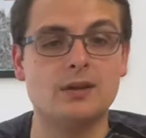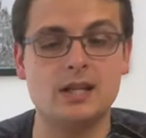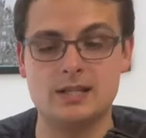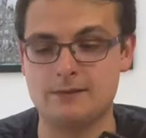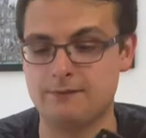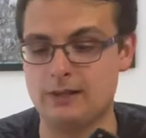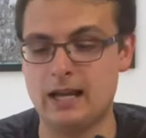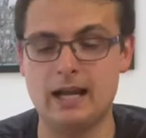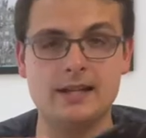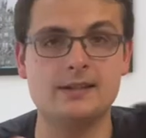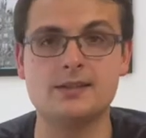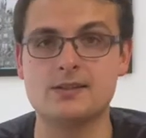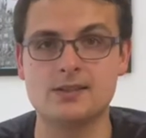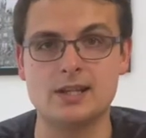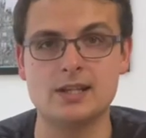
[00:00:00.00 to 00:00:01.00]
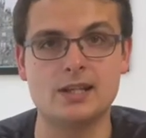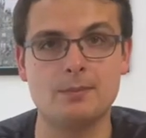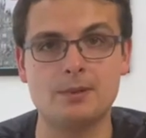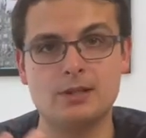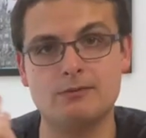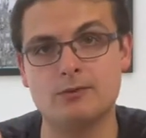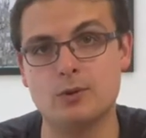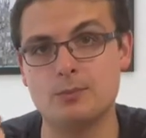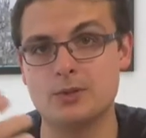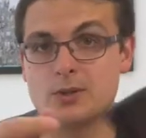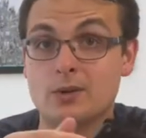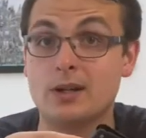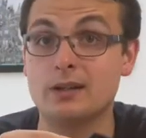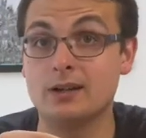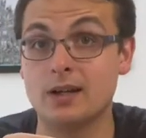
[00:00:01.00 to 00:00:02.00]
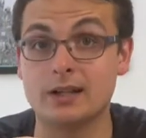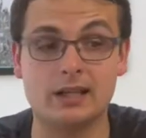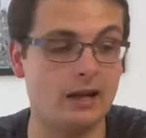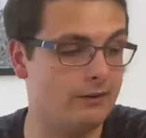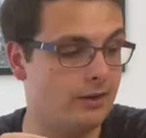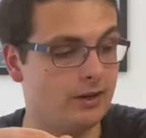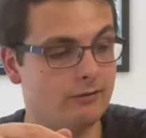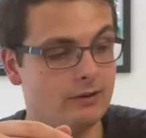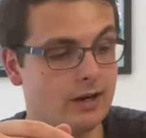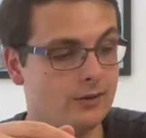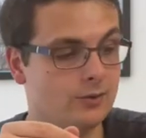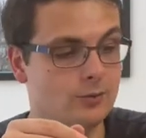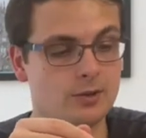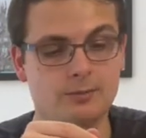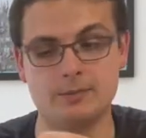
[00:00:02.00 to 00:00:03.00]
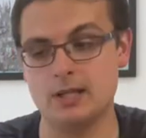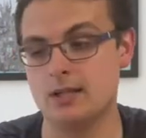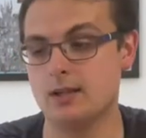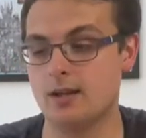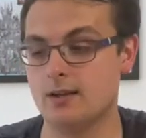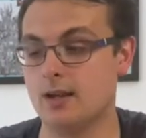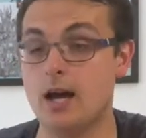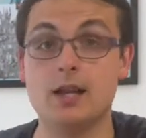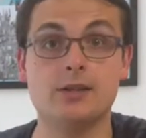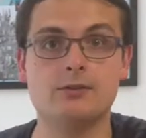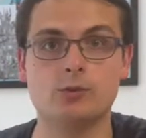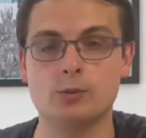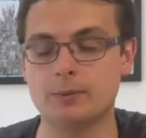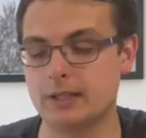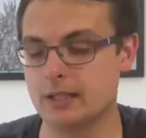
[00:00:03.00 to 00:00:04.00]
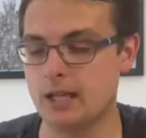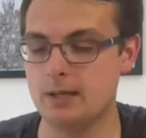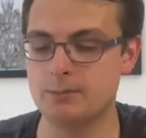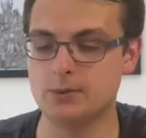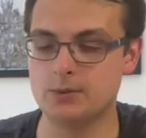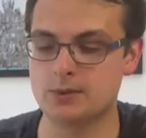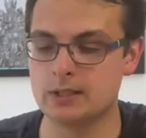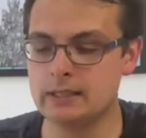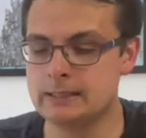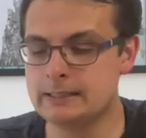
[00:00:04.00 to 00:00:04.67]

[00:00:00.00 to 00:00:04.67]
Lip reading: it's flat. It doesn't take up any room, so I carry it around with me under all my cables.